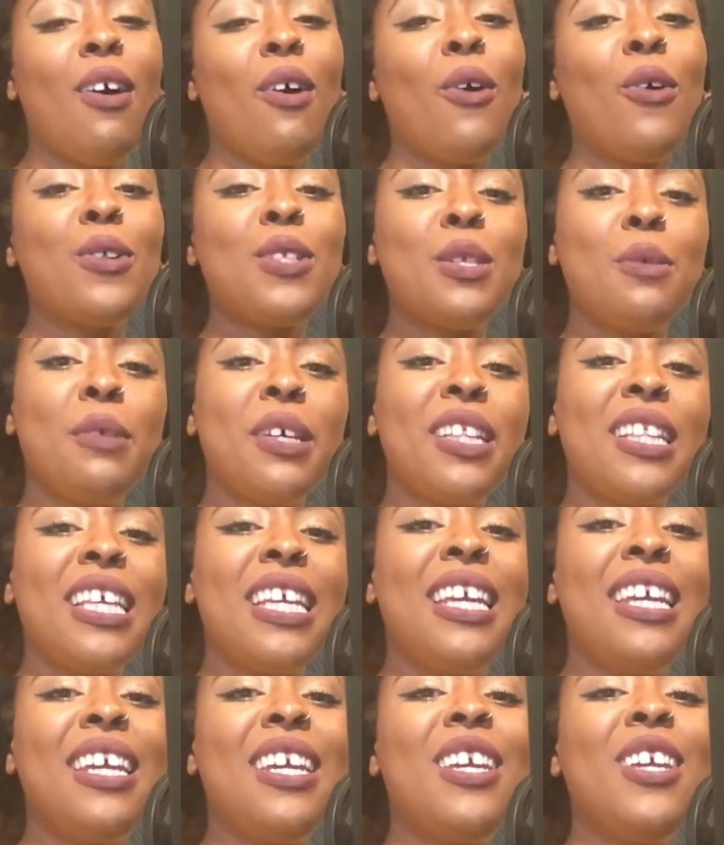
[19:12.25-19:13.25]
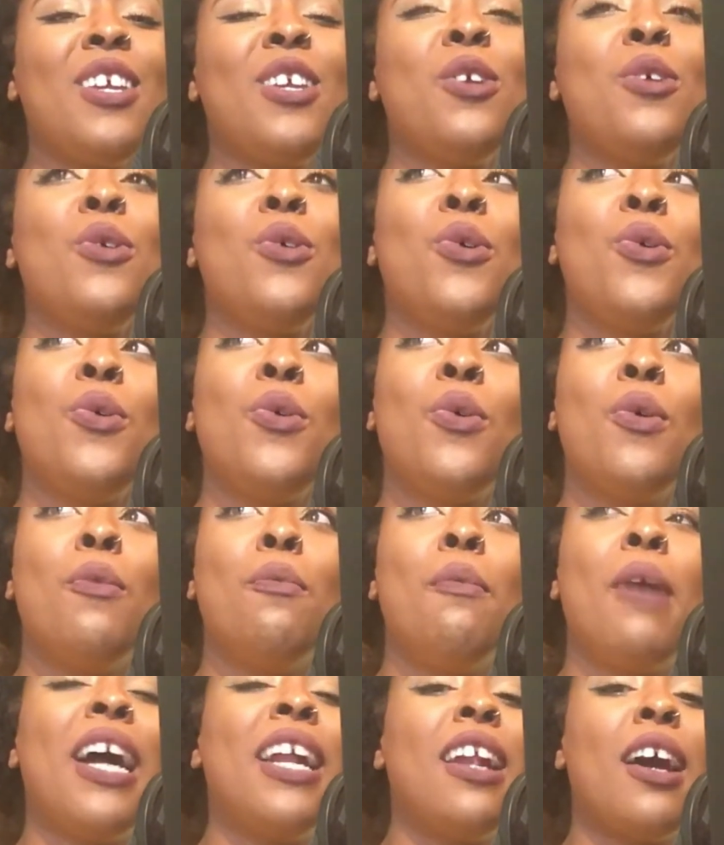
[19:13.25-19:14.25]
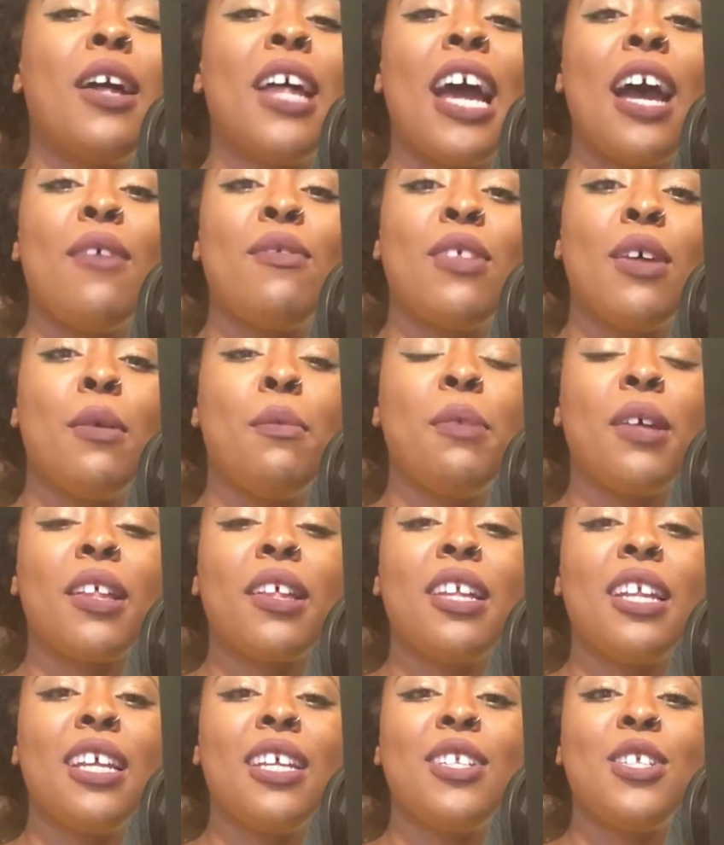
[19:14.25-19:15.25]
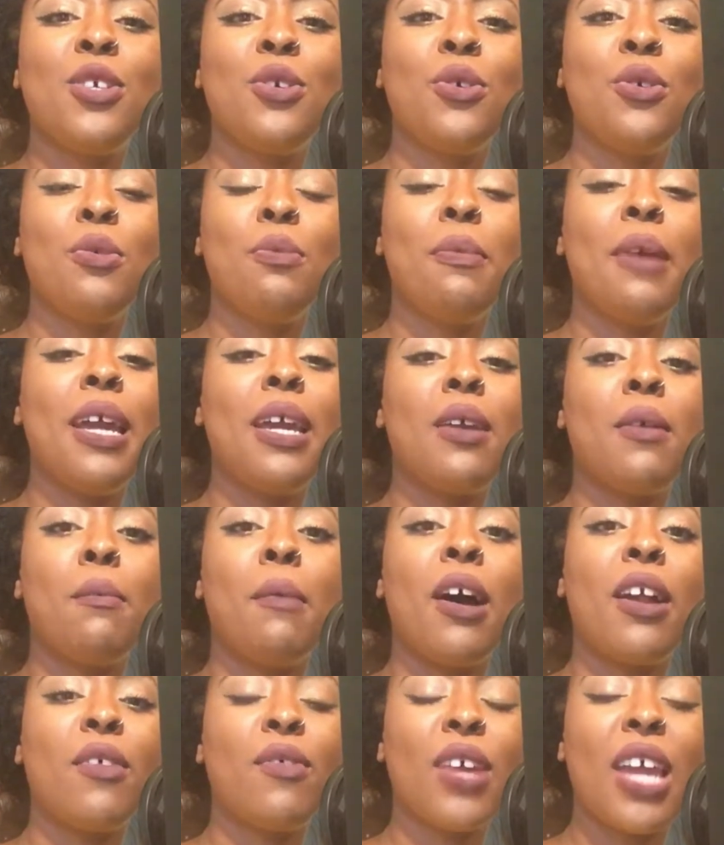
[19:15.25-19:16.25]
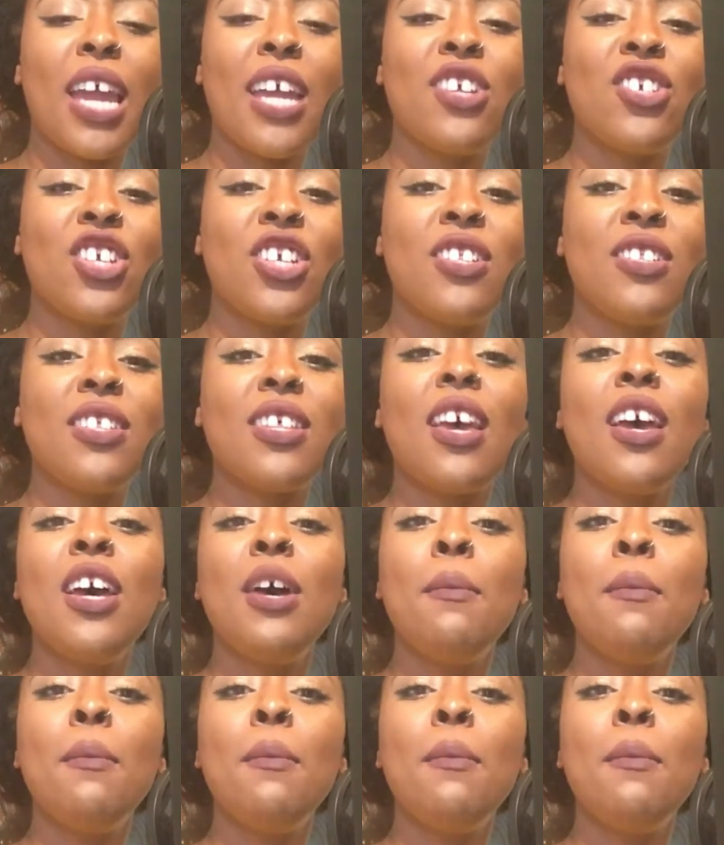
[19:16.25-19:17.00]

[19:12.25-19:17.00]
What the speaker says: Ultimately, you might not have the ability to make modifications,